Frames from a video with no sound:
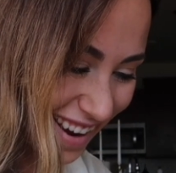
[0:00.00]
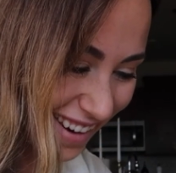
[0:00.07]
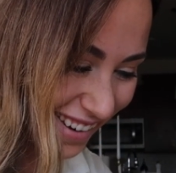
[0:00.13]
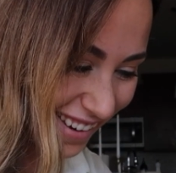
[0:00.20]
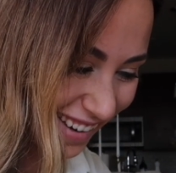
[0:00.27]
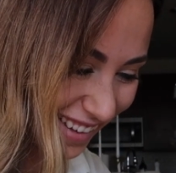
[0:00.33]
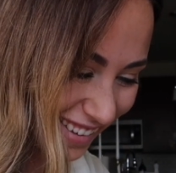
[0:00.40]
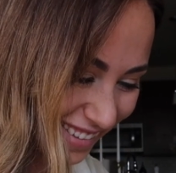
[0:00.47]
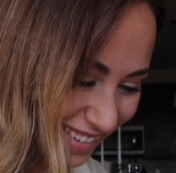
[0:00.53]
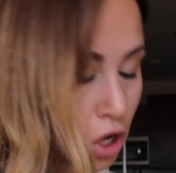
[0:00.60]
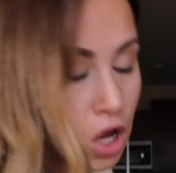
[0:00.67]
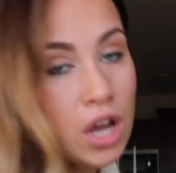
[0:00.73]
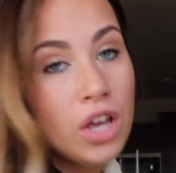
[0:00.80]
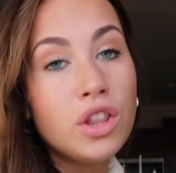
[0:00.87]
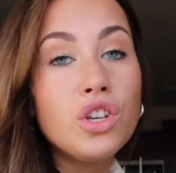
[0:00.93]
at all.
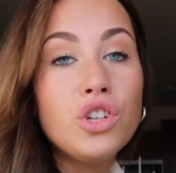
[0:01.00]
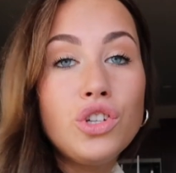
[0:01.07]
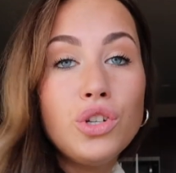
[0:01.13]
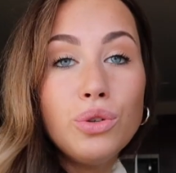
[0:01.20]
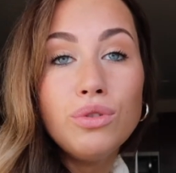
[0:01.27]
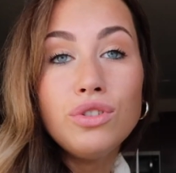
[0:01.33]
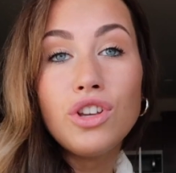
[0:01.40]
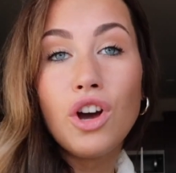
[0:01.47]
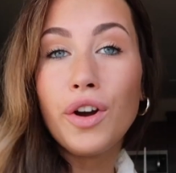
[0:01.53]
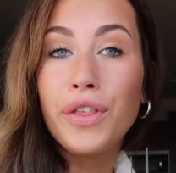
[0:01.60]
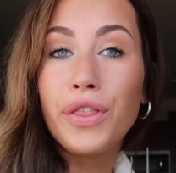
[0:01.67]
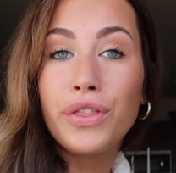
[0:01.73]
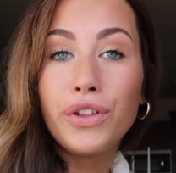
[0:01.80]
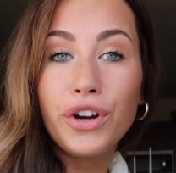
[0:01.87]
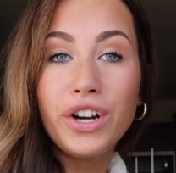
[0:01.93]
The shoes
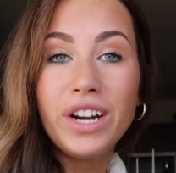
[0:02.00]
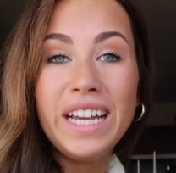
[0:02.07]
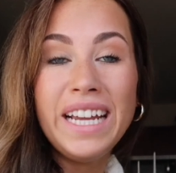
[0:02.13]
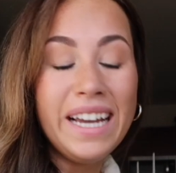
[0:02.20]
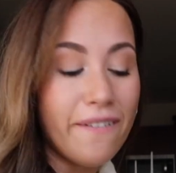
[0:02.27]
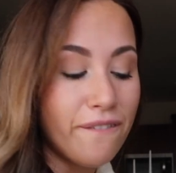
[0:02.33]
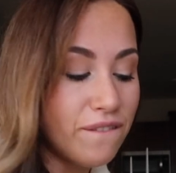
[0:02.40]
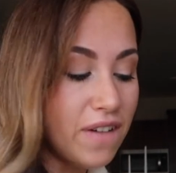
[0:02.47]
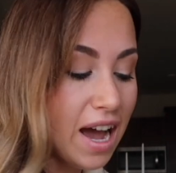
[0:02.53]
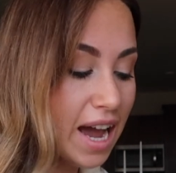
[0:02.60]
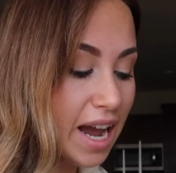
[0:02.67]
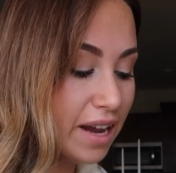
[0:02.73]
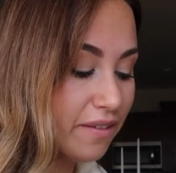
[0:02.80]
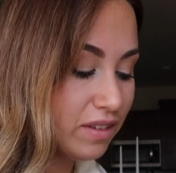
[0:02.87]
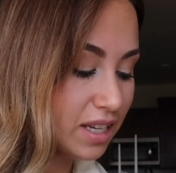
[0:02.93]
are
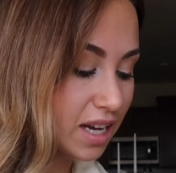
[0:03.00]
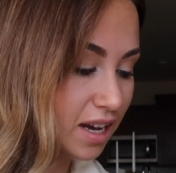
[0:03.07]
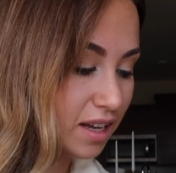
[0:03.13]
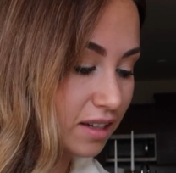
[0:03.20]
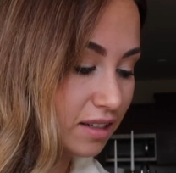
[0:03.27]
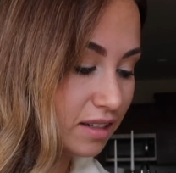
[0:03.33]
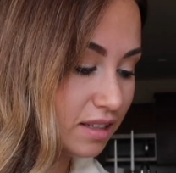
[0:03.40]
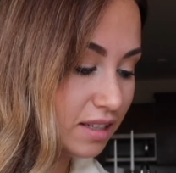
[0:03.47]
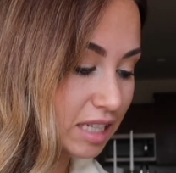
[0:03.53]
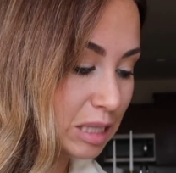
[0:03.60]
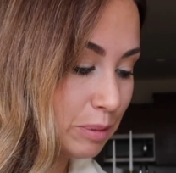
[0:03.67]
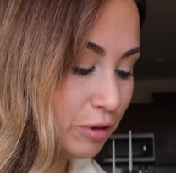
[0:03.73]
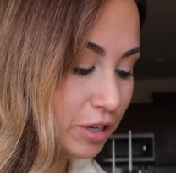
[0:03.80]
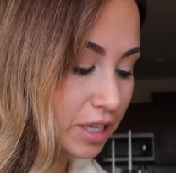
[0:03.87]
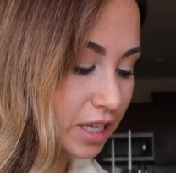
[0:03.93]
$35.
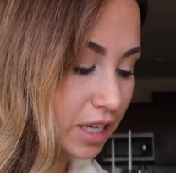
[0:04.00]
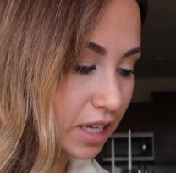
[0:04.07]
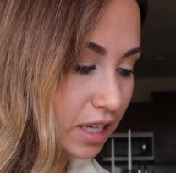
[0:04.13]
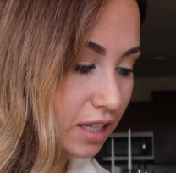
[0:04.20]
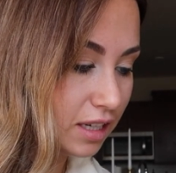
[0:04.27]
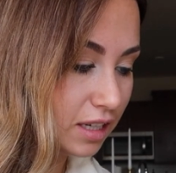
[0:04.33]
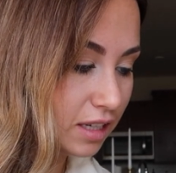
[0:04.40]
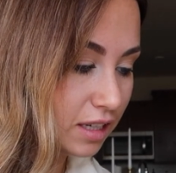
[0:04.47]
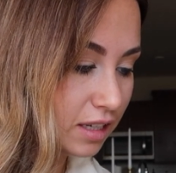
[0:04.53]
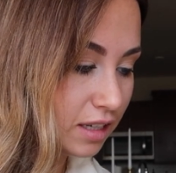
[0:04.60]
That's pretty good.